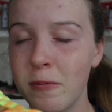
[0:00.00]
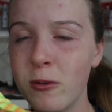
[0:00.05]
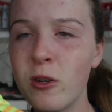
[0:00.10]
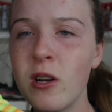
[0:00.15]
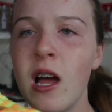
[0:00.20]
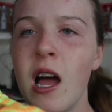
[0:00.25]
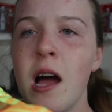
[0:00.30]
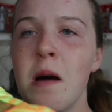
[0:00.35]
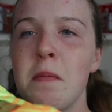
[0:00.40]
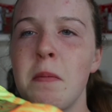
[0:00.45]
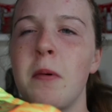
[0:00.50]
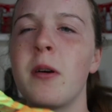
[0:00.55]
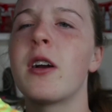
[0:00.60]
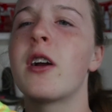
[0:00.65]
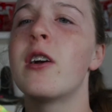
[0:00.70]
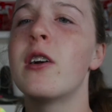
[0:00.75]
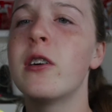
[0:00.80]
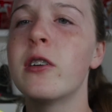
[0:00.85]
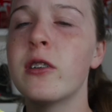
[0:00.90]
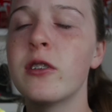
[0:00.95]
My
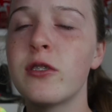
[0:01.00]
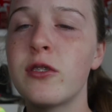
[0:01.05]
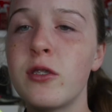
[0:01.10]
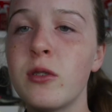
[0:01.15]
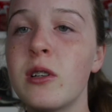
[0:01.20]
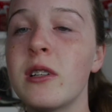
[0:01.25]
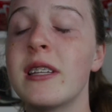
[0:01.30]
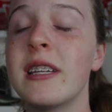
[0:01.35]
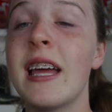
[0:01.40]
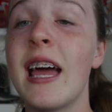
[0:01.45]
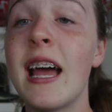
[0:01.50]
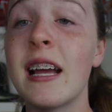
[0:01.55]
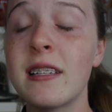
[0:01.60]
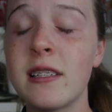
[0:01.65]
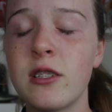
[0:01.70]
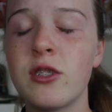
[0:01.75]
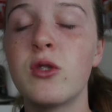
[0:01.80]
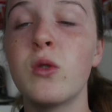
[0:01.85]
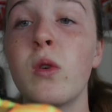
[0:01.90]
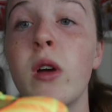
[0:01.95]
Mercurials do it, the X's do
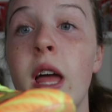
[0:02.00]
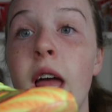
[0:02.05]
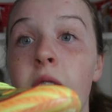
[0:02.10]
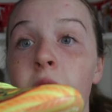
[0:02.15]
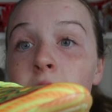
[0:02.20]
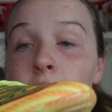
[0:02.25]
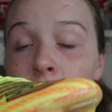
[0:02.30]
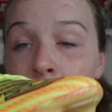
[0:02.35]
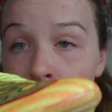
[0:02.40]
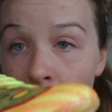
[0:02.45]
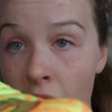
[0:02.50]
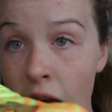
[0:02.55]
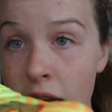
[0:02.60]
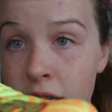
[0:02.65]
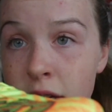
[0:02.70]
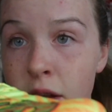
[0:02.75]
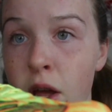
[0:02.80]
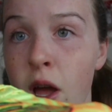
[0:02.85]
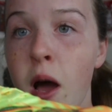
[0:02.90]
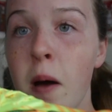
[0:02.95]
it a lot,
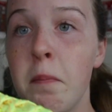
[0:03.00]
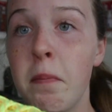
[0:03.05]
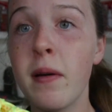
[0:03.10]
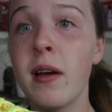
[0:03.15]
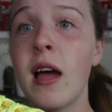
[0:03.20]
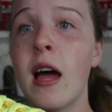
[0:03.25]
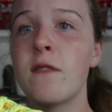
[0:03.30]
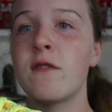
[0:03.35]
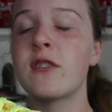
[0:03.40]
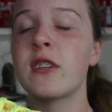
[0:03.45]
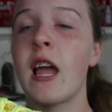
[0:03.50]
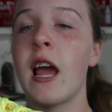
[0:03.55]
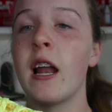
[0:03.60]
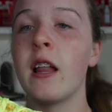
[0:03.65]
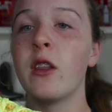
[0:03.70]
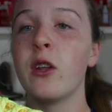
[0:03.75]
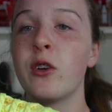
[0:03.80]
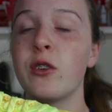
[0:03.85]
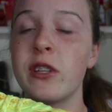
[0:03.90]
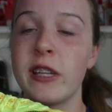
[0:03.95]
but I just kind of learned
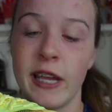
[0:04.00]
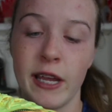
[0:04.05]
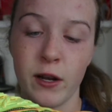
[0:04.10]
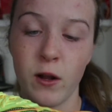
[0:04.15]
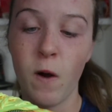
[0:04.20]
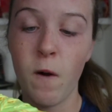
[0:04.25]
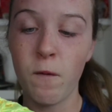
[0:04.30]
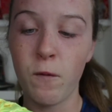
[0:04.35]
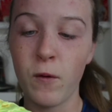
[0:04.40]
to get over it.